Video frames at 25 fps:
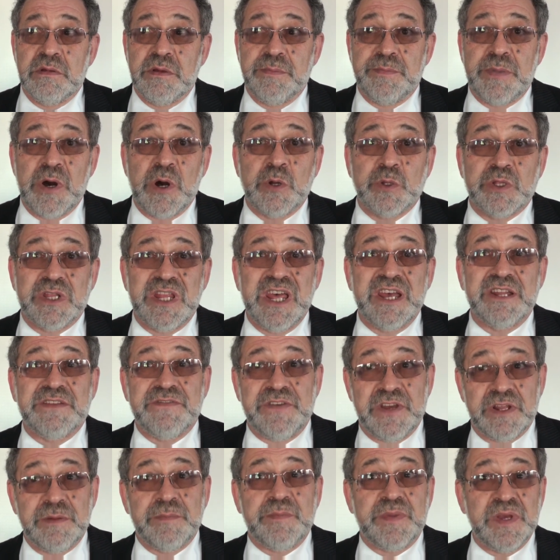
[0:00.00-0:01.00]
about
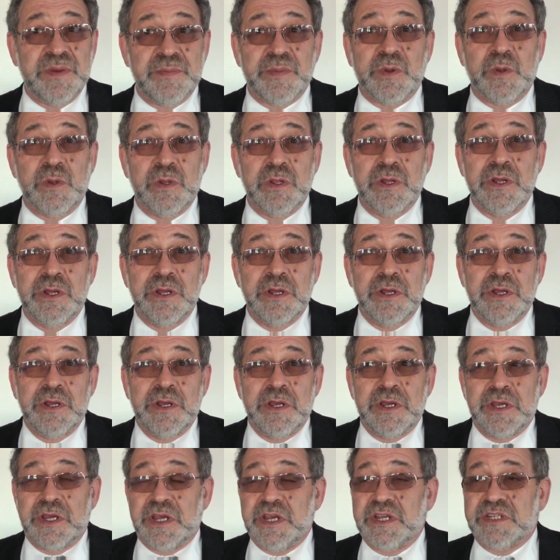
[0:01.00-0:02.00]
Latvian people.
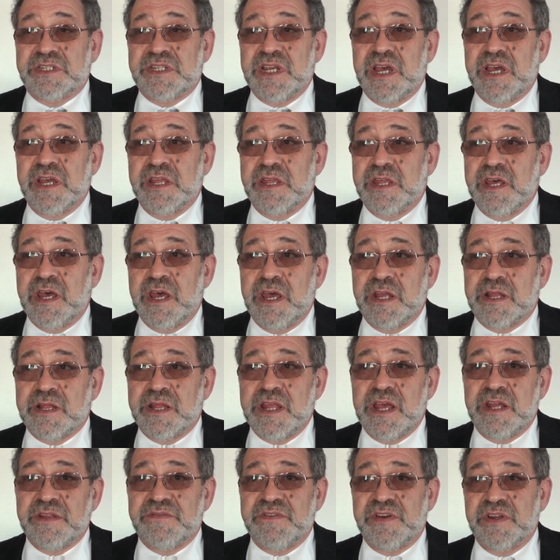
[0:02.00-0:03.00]
He said that
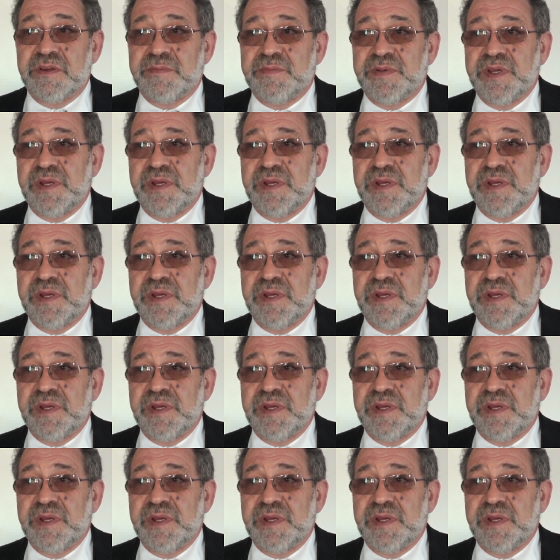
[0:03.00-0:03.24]
Latvian